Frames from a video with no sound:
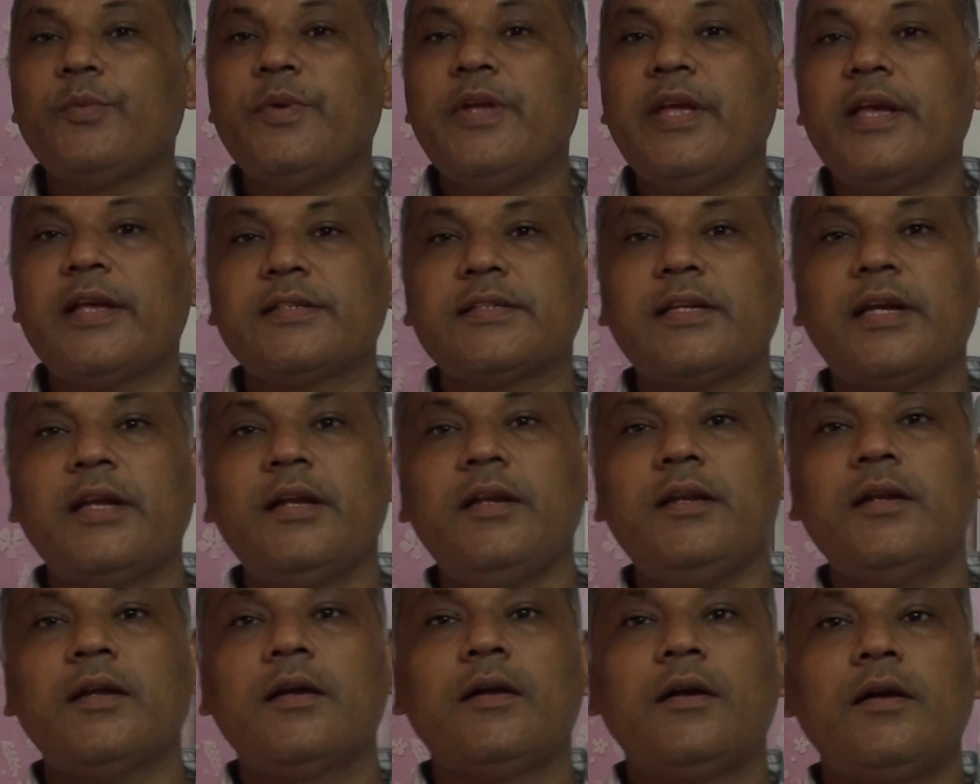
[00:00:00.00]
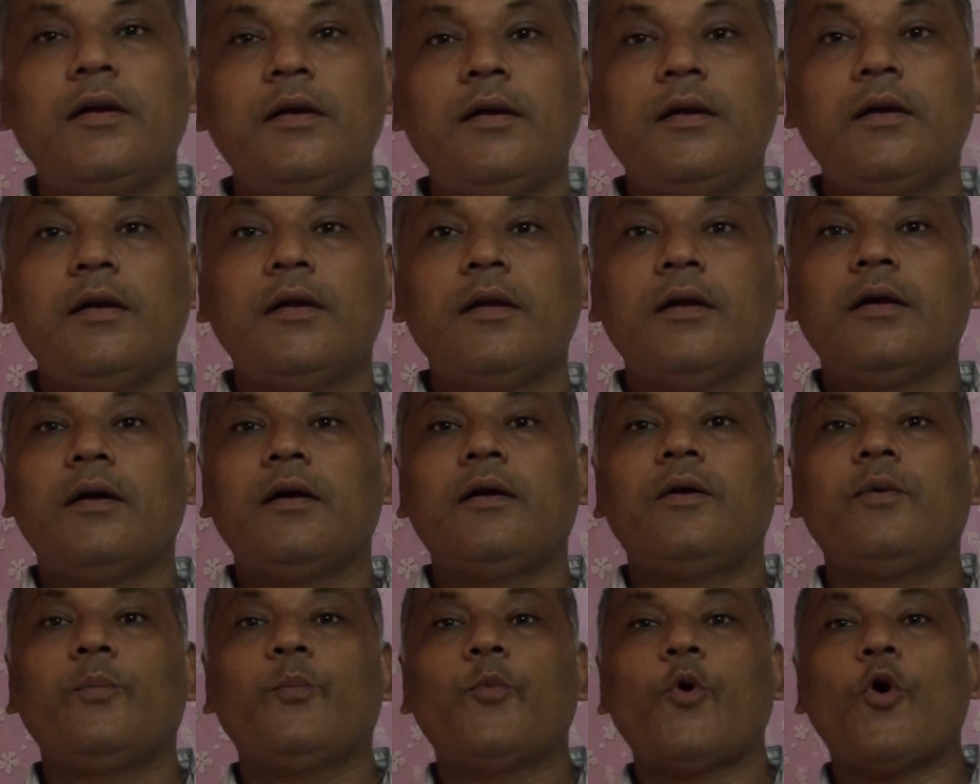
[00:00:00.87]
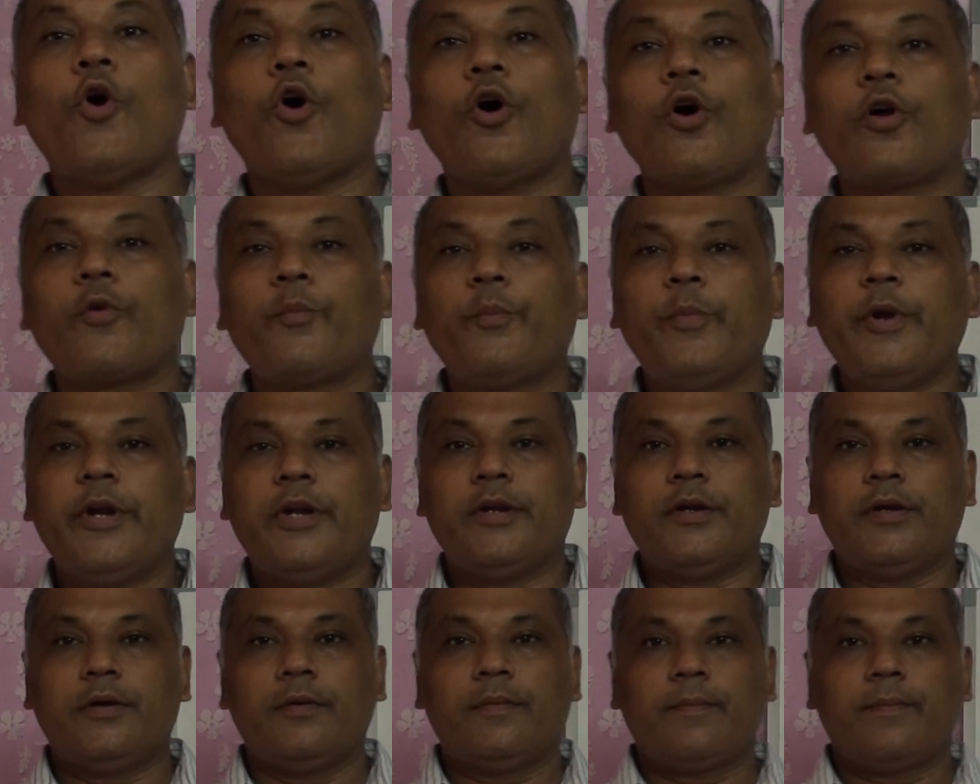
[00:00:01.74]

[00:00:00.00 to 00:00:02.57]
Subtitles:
be as an orbit.